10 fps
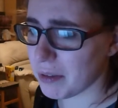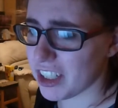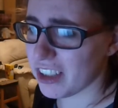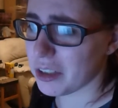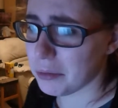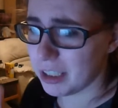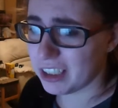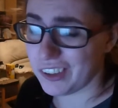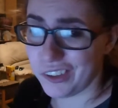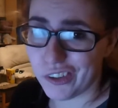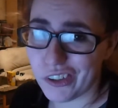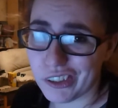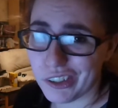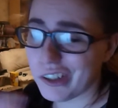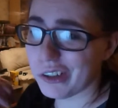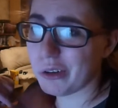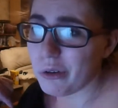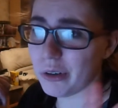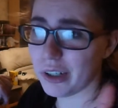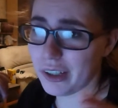much either been here
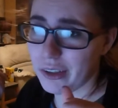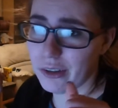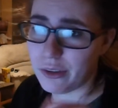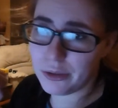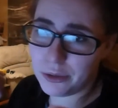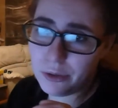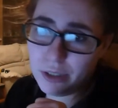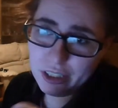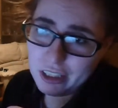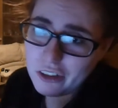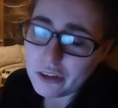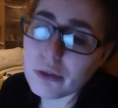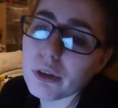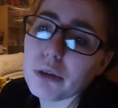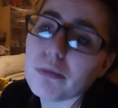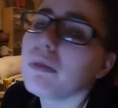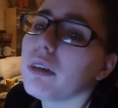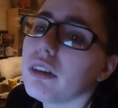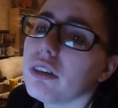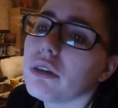or through in the other room
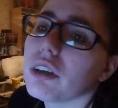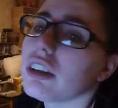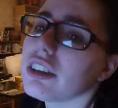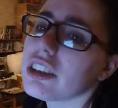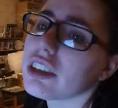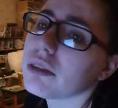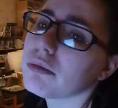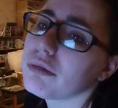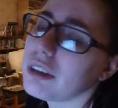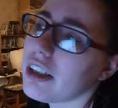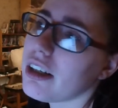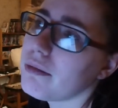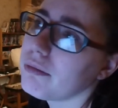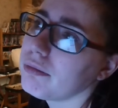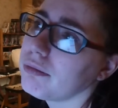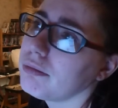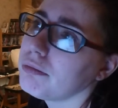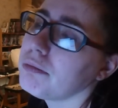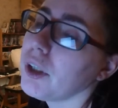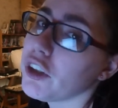doing some
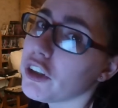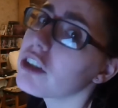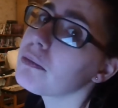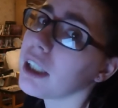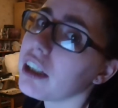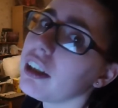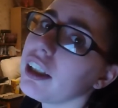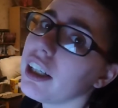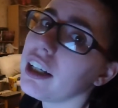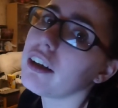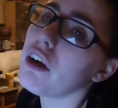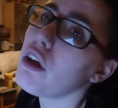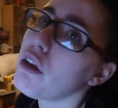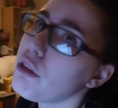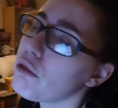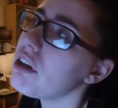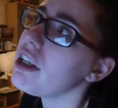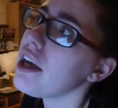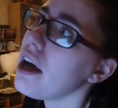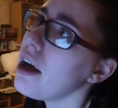major spring cleaning.
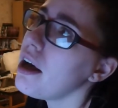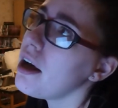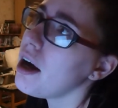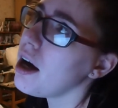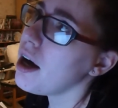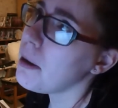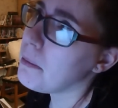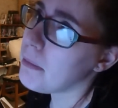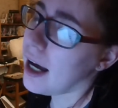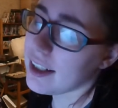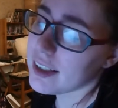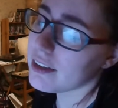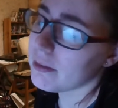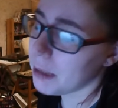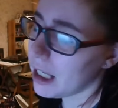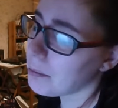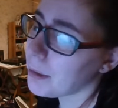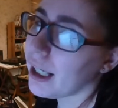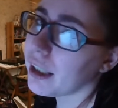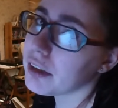3 massive black
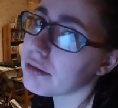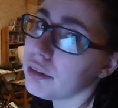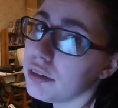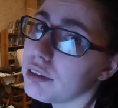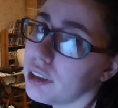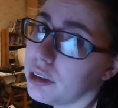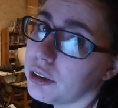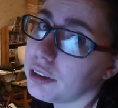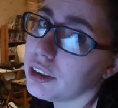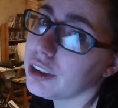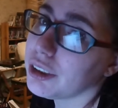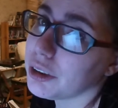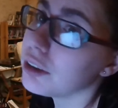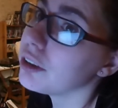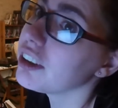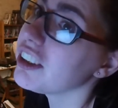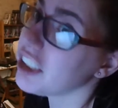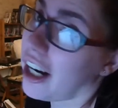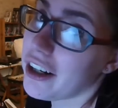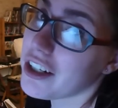bags full of clothes to go to the
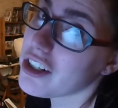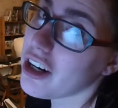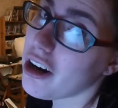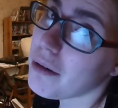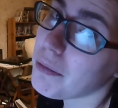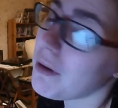charity shop.